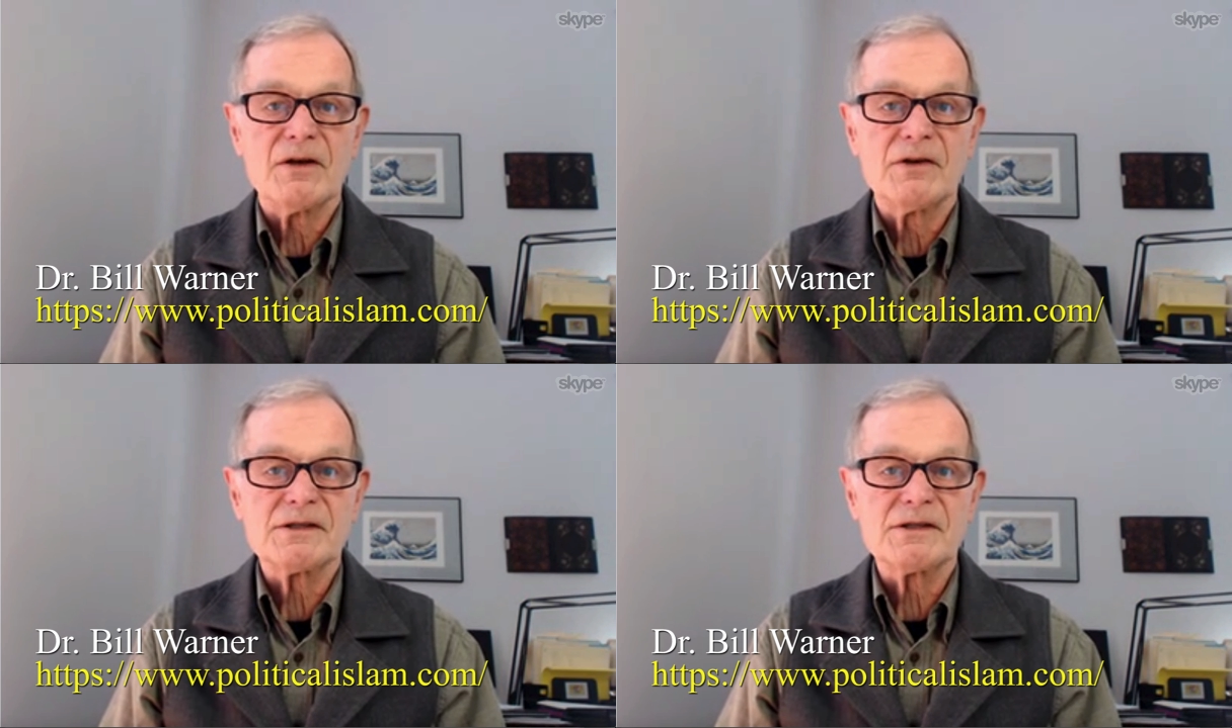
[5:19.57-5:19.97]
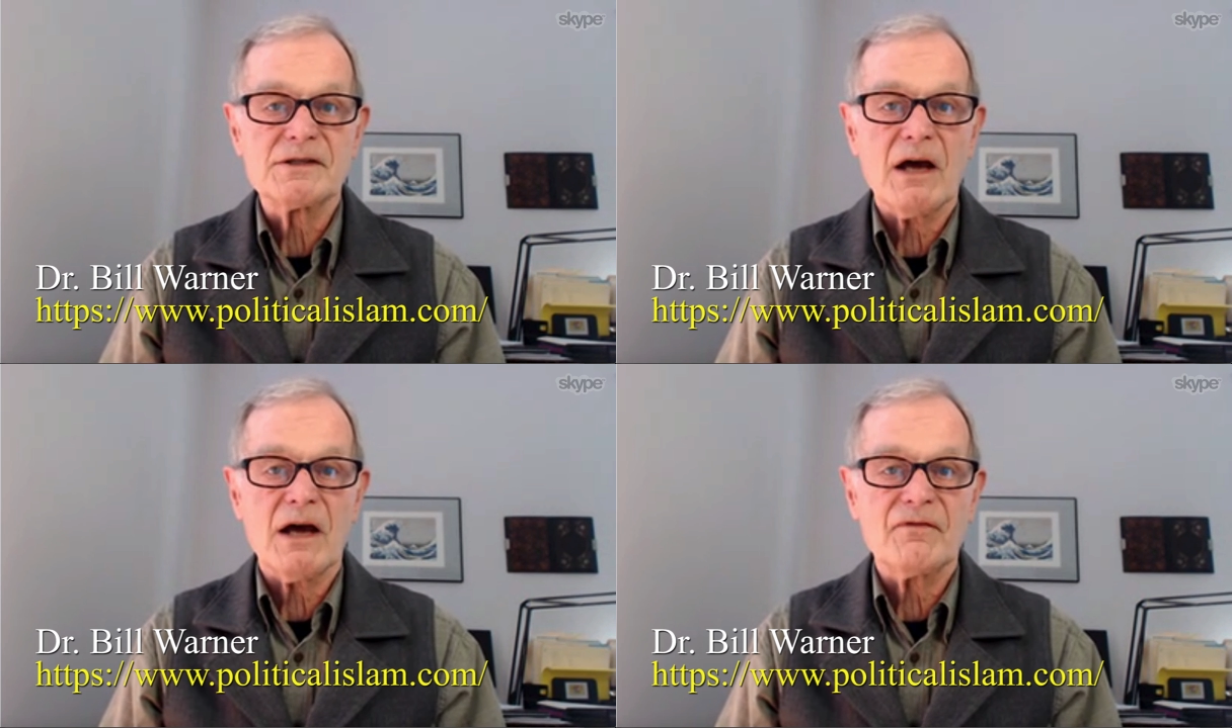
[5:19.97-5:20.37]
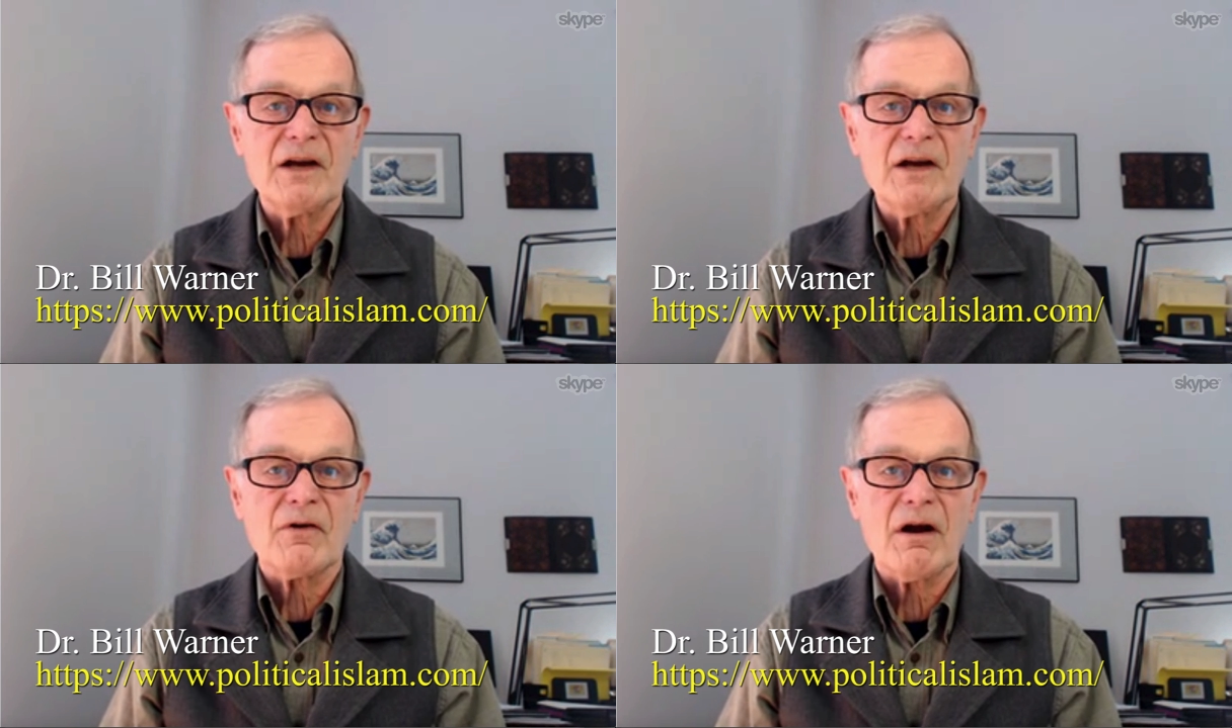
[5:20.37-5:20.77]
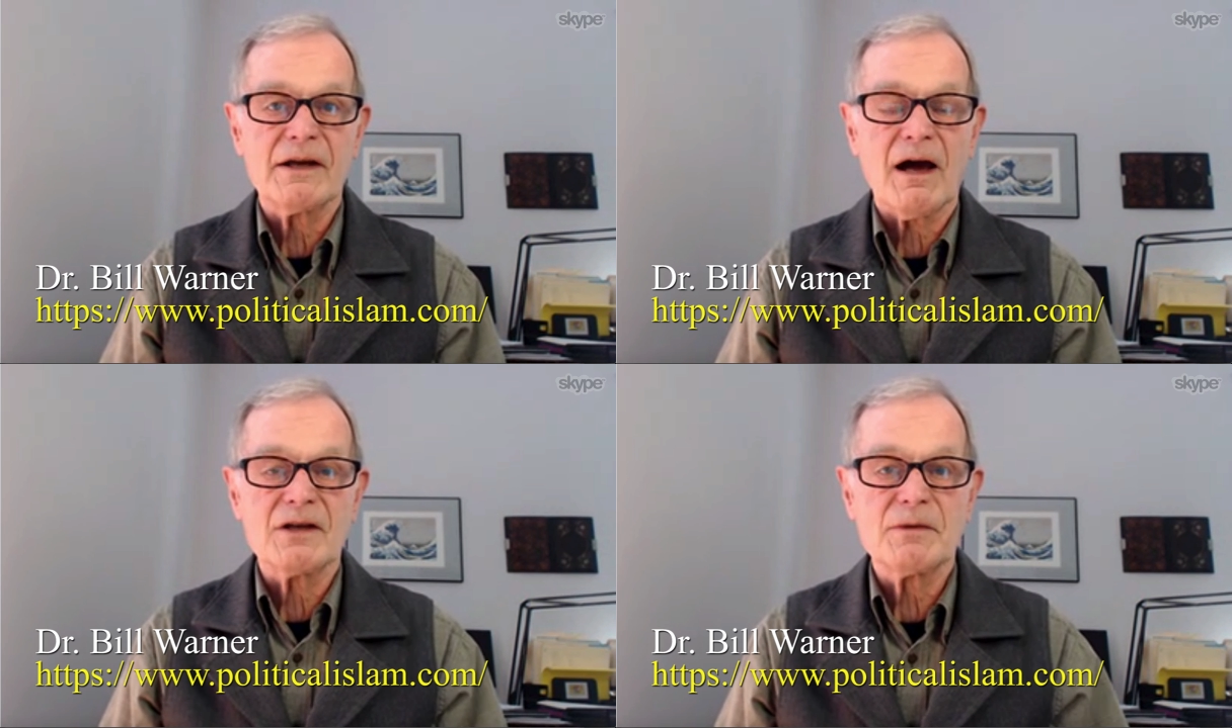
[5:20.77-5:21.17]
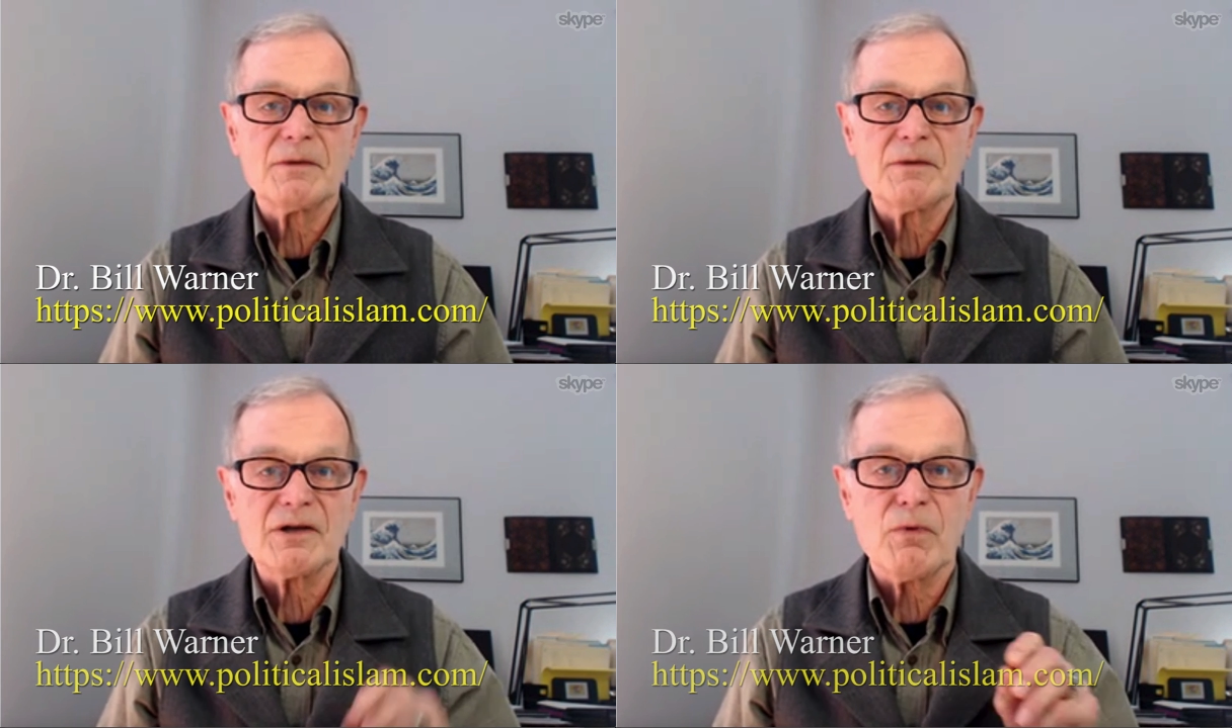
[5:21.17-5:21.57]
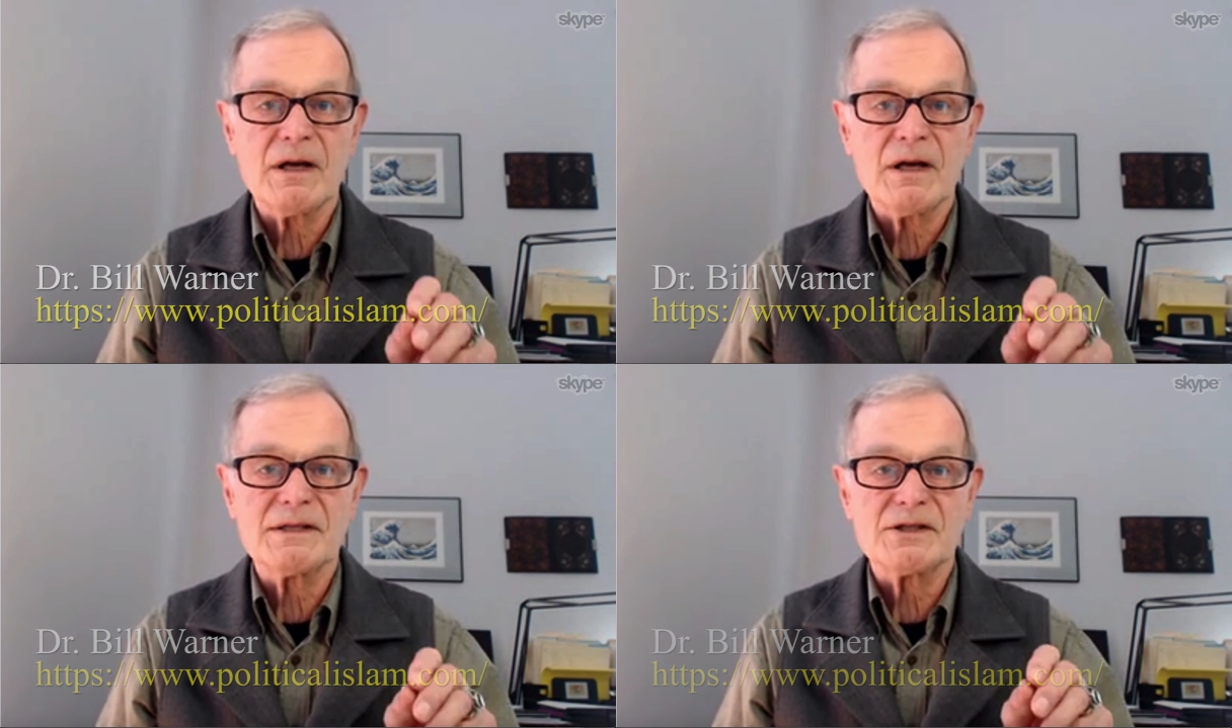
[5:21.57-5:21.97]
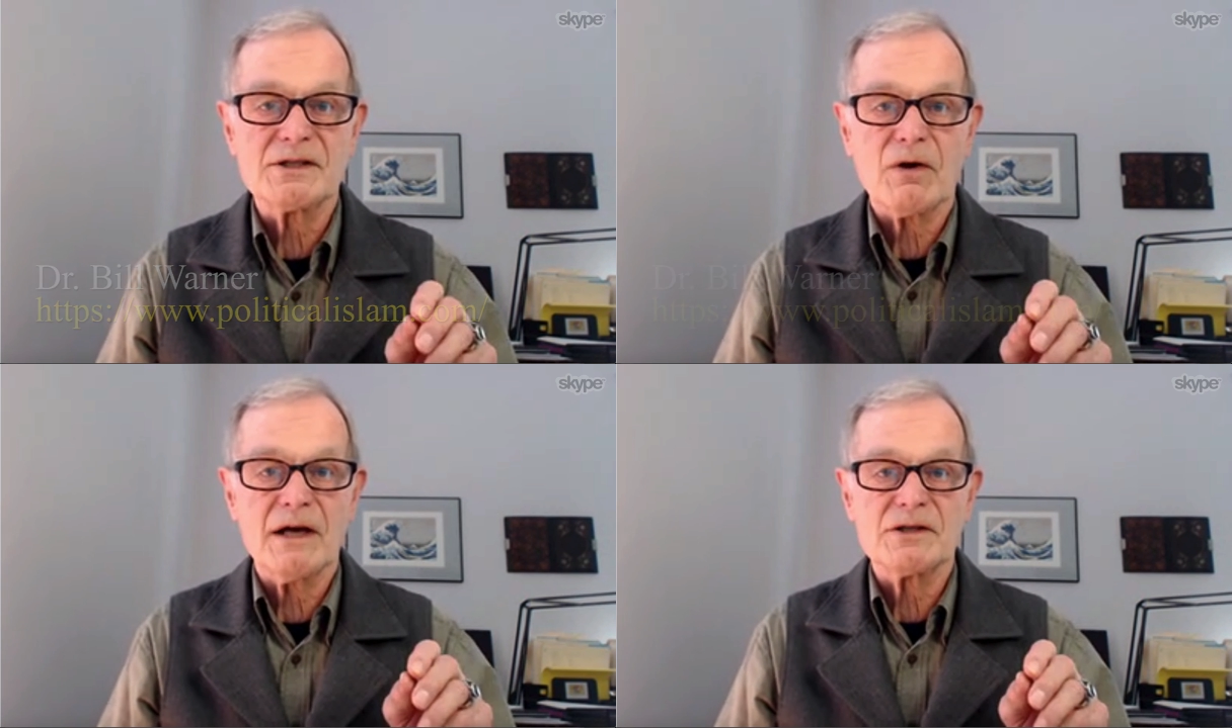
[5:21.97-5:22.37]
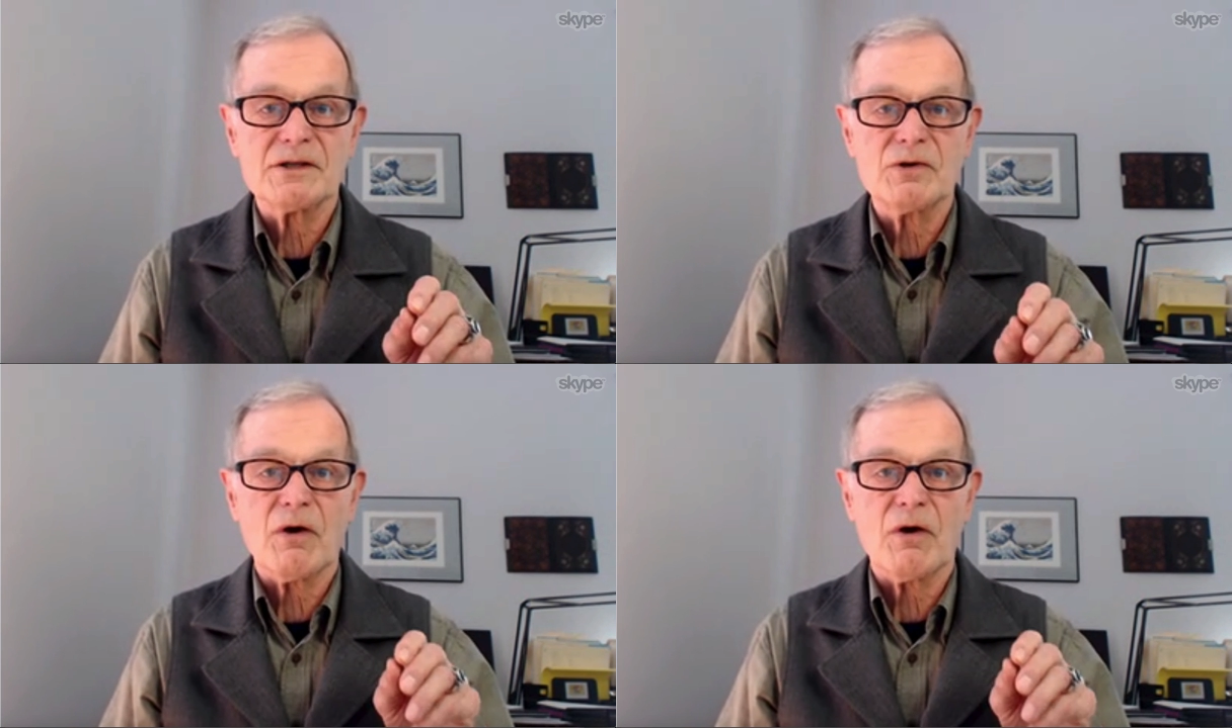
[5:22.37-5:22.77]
does not favor archaeology because what is the story I just told you?